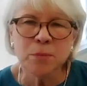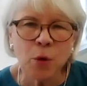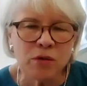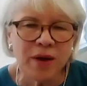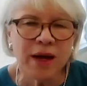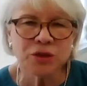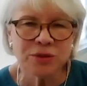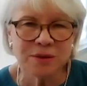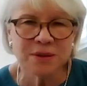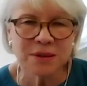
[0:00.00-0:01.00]

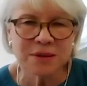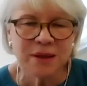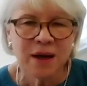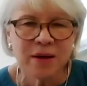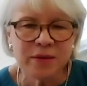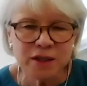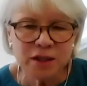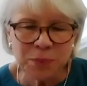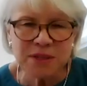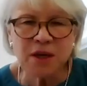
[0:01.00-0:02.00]
motivations, the
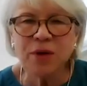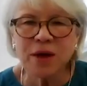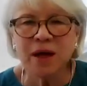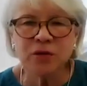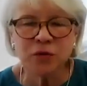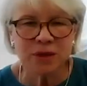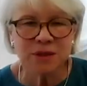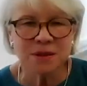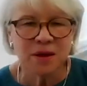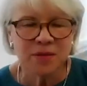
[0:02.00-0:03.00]
specific
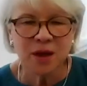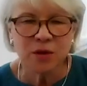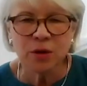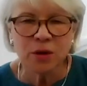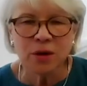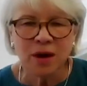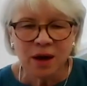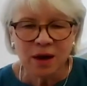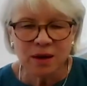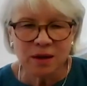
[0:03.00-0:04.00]
interests that your,
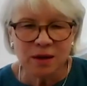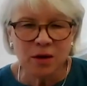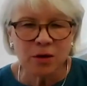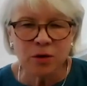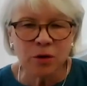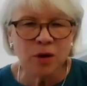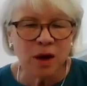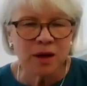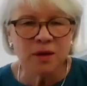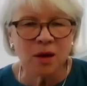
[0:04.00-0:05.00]
your, your
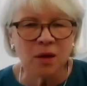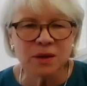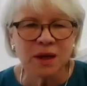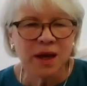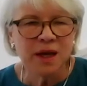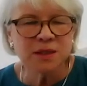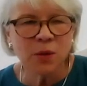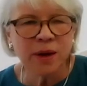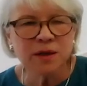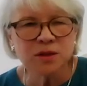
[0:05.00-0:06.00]
young adult is
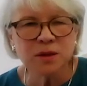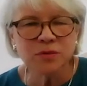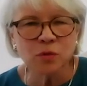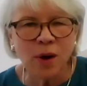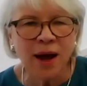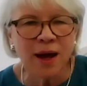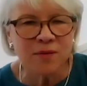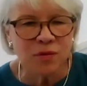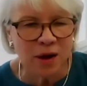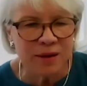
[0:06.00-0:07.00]
going to
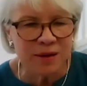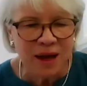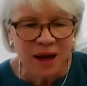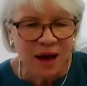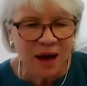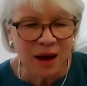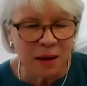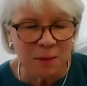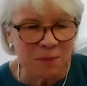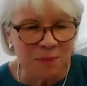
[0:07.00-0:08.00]
thrive on.
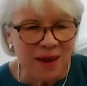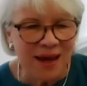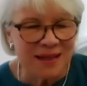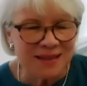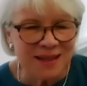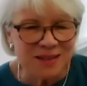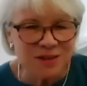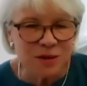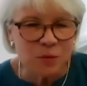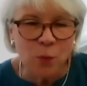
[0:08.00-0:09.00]
Um, it's it's
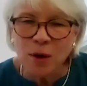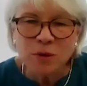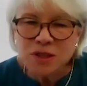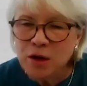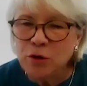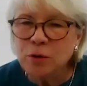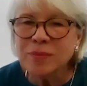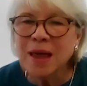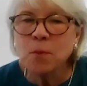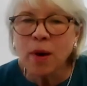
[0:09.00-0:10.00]
we don't tell
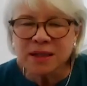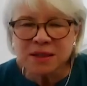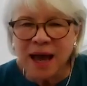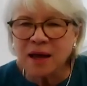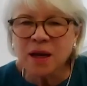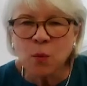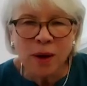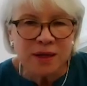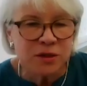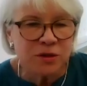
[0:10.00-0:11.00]
them exactly
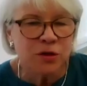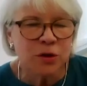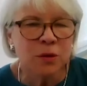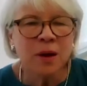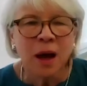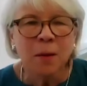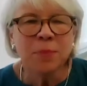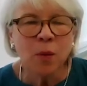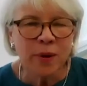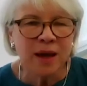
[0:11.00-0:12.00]
what to do,
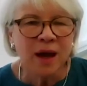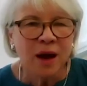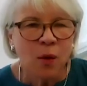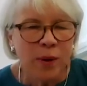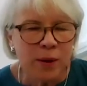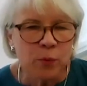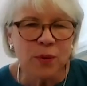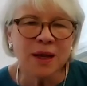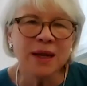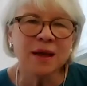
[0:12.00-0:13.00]
but we we
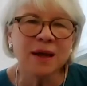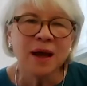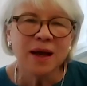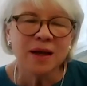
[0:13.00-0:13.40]
really